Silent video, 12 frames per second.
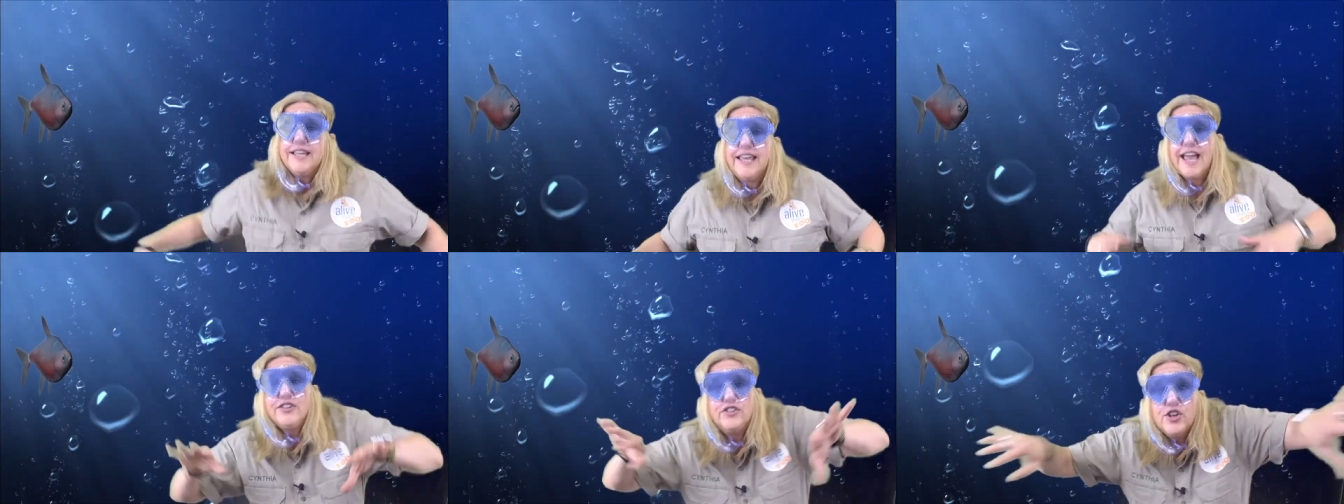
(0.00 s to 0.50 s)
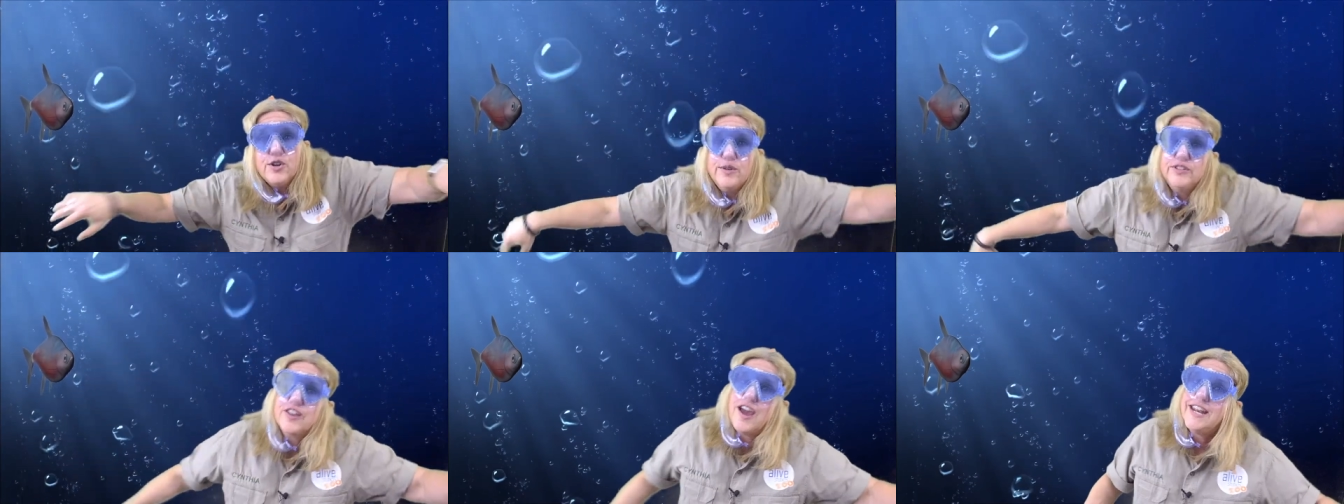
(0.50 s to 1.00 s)
Guess who
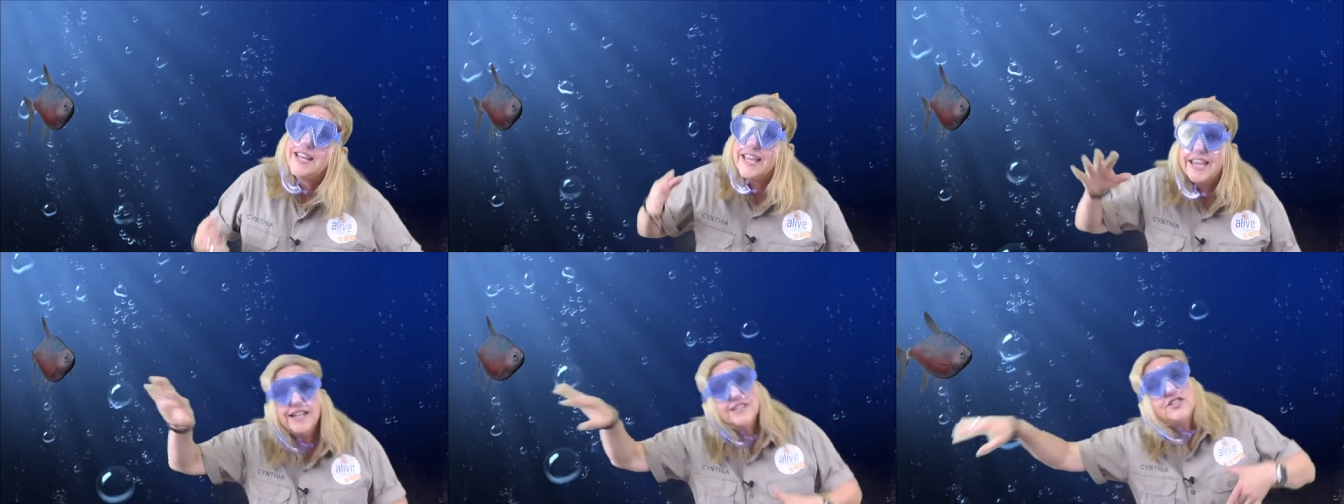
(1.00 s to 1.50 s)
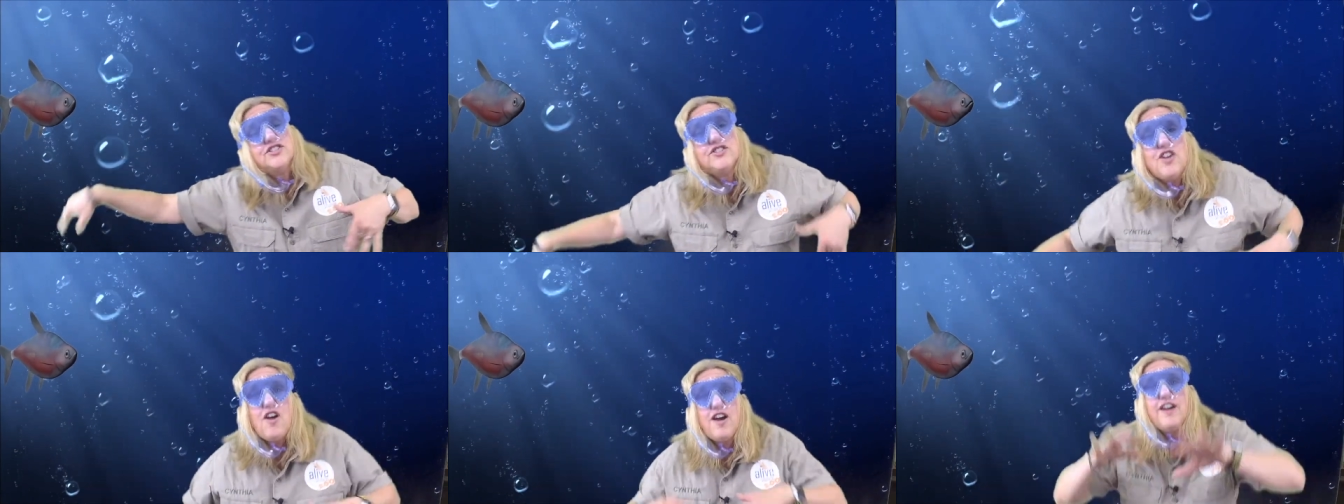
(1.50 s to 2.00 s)
is gonna get us
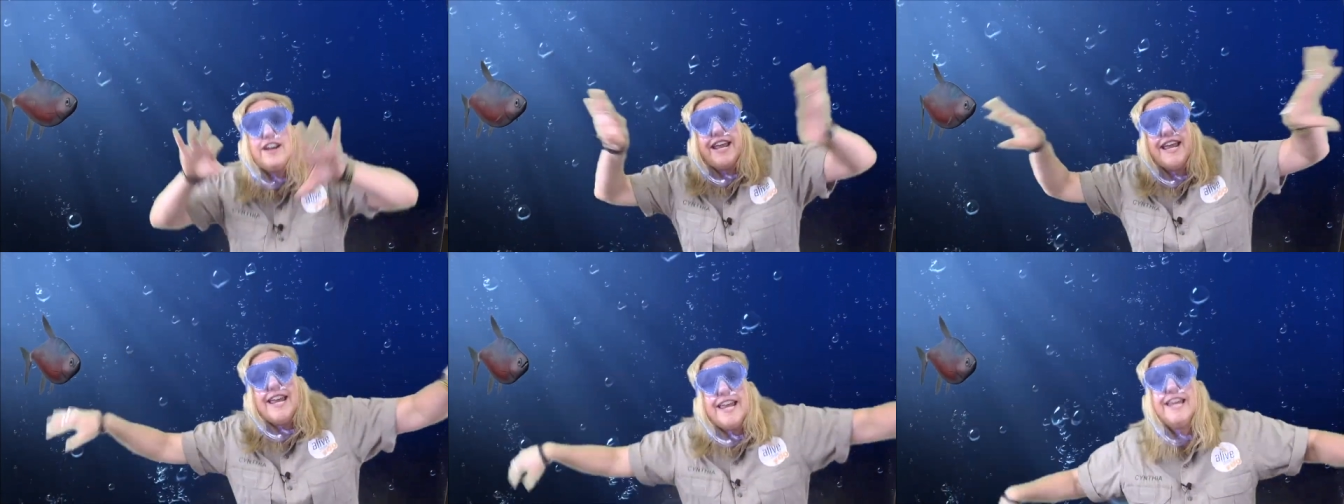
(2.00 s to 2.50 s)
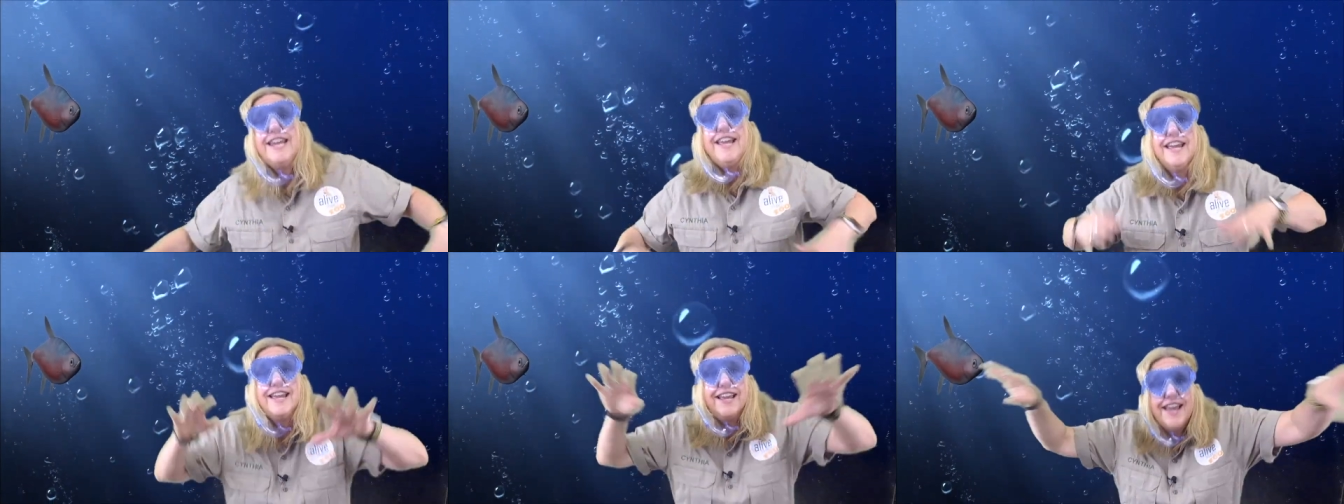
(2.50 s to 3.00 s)

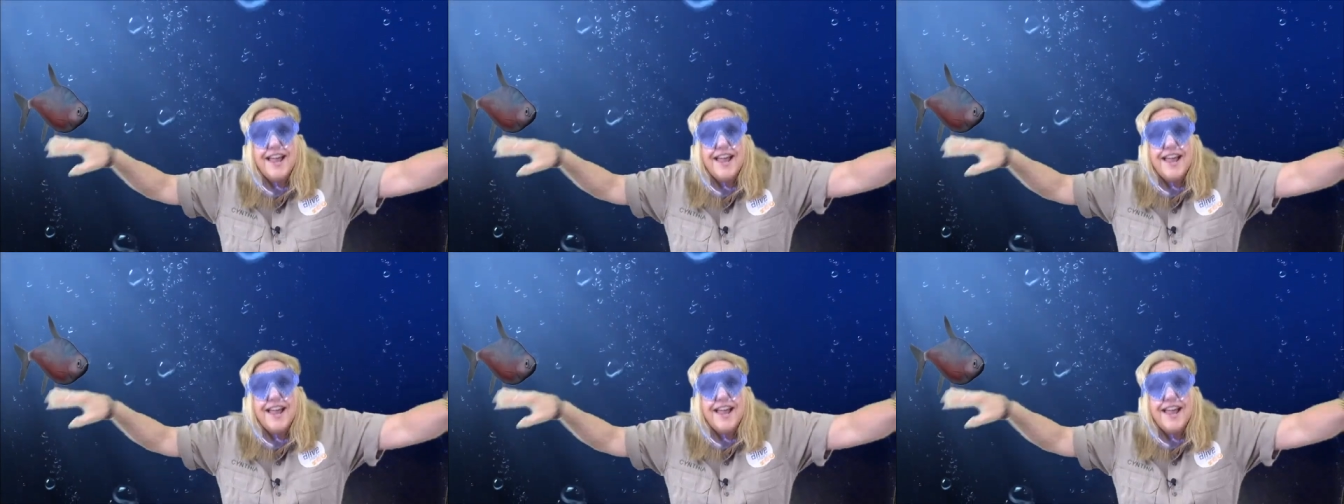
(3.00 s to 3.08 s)
started?